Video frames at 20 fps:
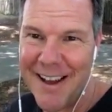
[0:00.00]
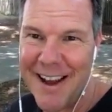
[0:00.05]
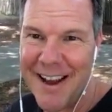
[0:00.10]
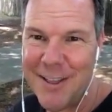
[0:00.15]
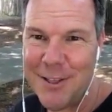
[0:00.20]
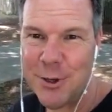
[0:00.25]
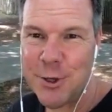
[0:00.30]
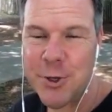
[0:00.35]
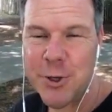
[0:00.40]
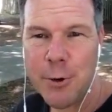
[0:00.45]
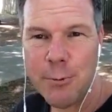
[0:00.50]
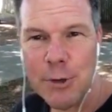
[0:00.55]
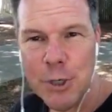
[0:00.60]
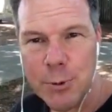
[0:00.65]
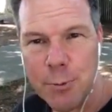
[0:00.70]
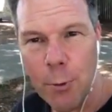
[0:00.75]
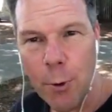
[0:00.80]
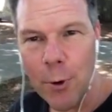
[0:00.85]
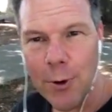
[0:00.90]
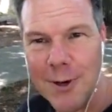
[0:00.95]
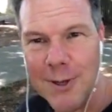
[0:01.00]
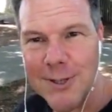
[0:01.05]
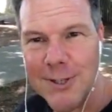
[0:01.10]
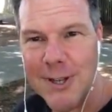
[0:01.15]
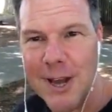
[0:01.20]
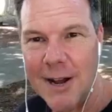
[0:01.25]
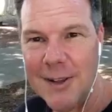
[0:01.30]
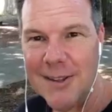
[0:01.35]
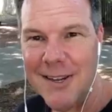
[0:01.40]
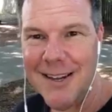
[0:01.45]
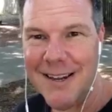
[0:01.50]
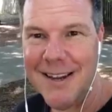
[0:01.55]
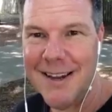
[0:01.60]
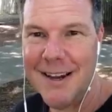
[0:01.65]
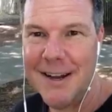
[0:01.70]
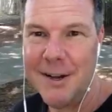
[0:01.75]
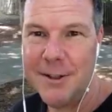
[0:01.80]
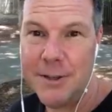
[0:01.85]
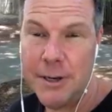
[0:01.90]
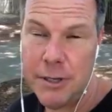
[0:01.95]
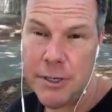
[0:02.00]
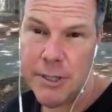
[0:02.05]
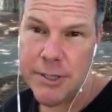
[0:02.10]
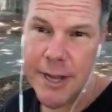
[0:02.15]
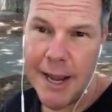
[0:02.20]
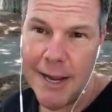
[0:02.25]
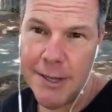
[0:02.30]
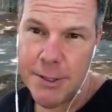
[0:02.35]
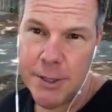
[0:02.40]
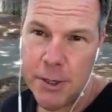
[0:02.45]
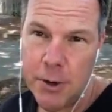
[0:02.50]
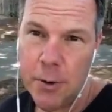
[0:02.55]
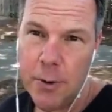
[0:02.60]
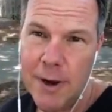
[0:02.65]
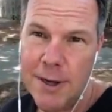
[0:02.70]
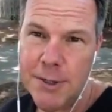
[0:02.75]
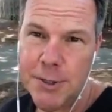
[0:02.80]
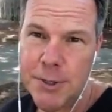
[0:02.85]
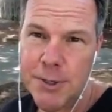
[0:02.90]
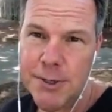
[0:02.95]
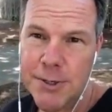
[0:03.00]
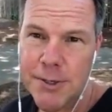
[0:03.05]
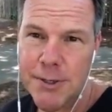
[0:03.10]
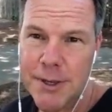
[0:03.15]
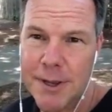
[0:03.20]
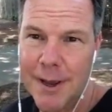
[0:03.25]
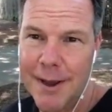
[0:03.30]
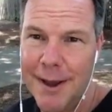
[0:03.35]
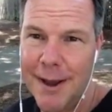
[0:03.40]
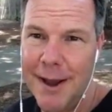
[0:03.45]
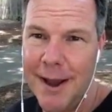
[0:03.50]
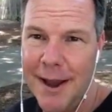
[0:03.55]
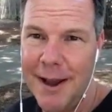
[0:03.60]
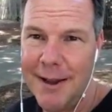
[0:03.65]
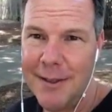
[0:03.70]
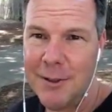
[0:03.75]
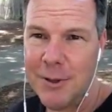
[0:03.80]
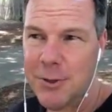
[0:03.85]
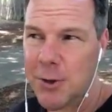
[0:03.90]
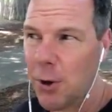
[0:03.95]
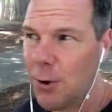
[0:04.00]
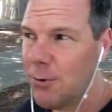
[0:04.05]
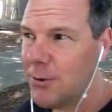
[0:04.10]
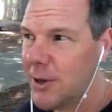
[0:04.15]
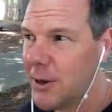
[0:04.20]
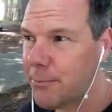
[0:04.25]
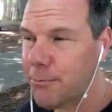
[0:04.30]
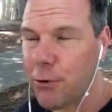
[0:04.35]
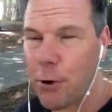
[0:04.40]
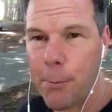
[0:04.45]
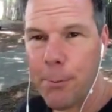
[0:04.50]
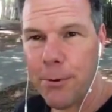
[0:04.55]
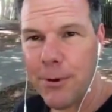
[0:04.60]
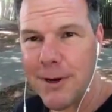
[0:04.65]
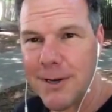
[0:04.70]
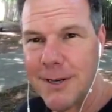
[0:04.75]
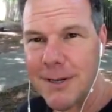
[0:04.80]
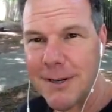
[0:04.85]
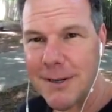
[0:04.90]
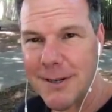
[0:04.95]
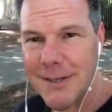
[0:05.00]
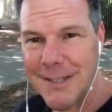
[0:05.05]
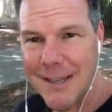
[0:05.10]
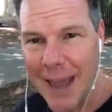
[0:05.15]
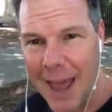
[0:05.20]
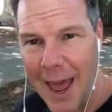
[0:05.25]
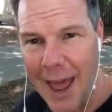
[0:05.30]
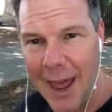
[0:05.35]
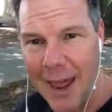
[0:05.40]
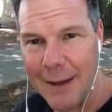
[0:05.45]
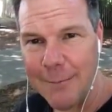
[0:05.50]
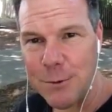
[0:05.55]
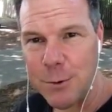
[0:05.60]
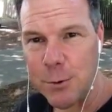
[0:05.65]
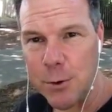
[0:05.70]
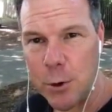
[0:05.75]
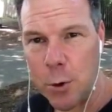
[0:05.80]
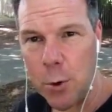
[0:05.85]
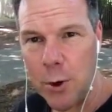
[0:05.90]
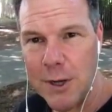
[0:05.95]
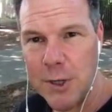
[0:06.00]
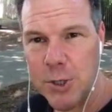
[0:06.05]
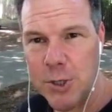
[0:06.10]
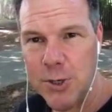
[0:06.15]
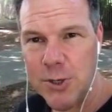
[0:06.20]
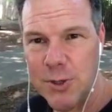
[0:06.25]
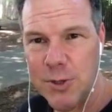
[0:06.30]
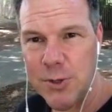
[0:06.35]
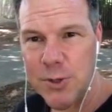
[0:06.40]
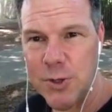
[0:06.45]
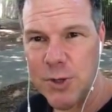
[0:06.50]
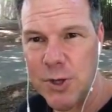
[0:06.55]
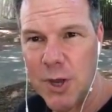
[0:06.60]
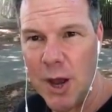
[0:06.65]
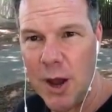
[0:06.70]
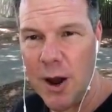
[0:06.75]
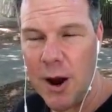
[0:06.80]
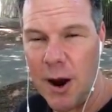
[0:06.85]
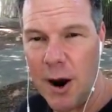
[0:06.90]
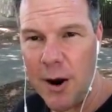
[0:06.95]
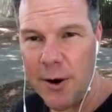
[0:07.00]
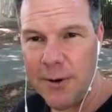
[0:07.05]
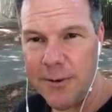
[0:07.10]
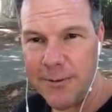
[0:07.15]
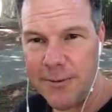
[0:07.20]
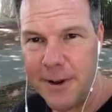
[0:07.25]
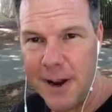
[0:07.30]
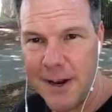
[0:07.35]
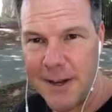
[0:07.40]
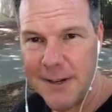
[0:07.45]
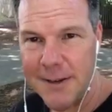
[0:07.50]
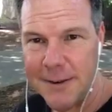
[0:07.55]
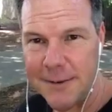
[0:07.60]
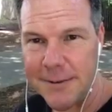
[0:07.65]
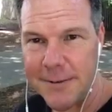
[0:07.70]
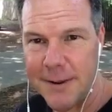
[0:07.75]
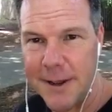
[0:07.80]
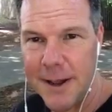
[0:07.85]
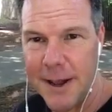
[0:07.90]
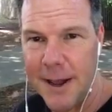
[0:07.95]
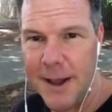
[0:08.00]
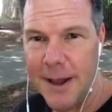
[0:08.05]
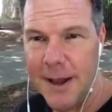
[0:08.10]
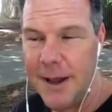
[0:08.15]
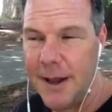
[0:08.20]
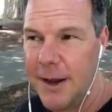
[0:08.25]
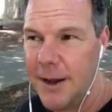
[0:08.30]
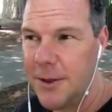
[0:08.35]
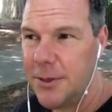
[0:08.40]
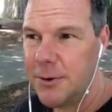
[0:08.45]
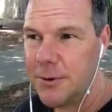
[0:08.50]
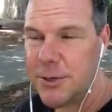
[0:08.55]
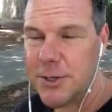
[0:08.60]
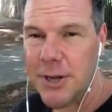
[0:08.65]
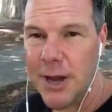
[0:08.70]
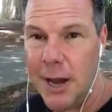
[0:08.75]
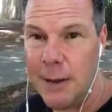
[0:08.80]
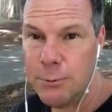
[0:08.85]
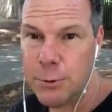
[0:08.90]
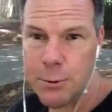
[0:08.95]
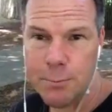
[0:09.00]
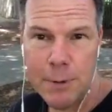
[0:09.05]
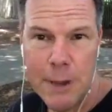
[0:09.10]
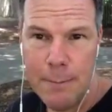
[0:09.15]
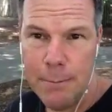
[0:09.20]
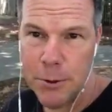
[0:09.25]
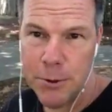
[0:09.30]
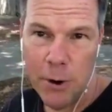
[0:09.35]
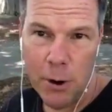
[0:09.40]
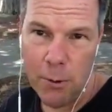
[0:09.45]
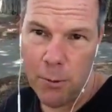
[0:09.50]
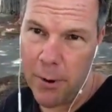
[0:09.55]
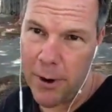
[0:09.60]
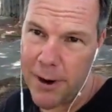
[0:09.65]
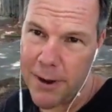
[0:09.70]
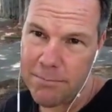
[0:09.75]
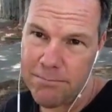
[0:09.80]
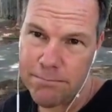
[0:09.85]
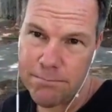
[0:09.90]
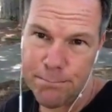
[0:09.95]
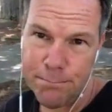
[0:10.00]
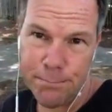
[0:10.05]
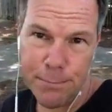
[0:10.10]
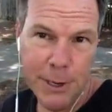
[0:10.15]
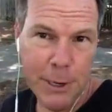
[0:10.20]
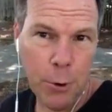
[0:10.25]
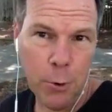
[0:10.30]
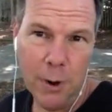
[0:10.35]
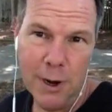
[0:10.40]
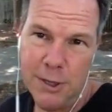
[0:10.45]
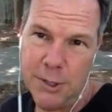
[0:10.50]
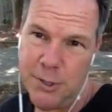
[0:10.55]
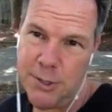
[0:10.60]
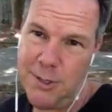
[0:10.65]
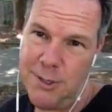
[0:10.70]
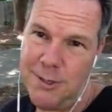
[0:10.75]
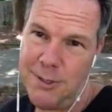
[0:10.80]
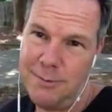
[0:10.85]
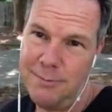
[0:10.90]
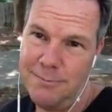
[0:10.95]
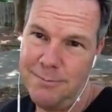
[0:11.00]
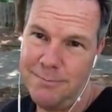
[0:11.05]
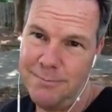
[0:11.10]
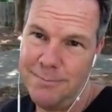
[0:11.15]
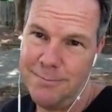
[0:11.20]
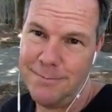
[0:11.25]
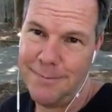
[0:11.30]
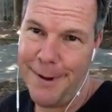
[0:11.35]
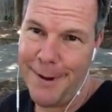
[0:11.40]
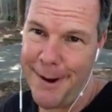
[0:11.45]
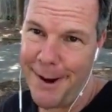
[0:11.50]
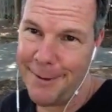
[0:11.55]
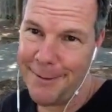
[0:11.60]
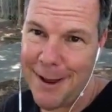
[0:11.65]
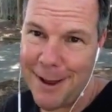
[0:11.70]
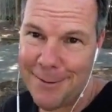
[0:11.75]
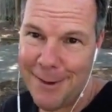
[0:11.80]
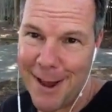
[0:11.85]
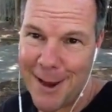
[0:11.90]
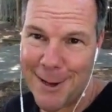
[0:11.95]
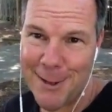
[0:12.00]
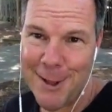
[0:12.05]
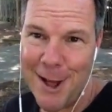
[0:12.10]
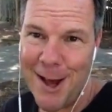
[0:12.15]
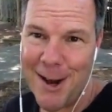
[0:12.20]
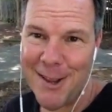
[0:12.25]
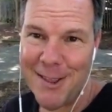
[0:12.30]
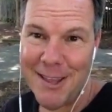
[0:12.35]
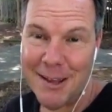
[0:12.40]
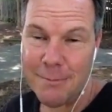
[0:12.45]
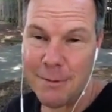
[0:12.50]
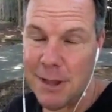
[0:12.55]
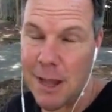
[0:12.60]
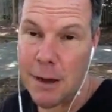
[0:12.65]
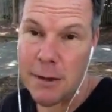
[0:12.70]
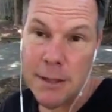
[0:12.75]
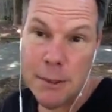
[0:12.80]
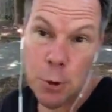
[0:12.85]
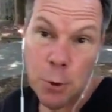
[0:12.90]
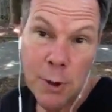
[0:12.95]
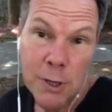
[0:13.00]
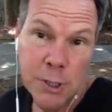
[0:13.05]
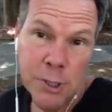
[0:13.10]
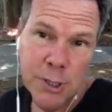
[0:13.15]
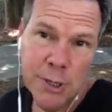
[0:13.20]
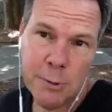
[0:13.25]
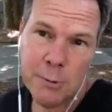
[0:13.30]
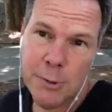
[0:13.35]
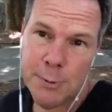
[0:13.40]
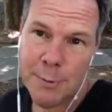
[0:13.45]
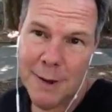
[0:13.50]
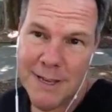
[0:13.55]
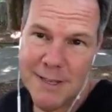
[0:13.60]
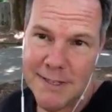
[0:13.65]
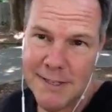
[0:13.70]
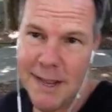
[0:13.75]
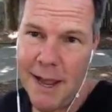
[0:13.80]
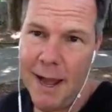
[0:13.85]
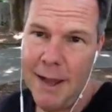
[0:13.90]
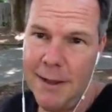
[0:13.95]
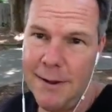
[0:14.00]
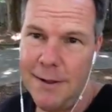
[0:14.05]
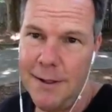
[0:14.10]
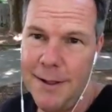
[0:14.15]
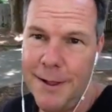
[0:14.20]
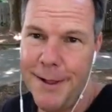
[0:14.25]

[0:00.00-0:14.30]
And there's so much more to selling than just asking questions. And there's only appropriate times where questions are effective. There are times where people don't want to be questioned. And I, have had a lot of them, and that questioning was my style.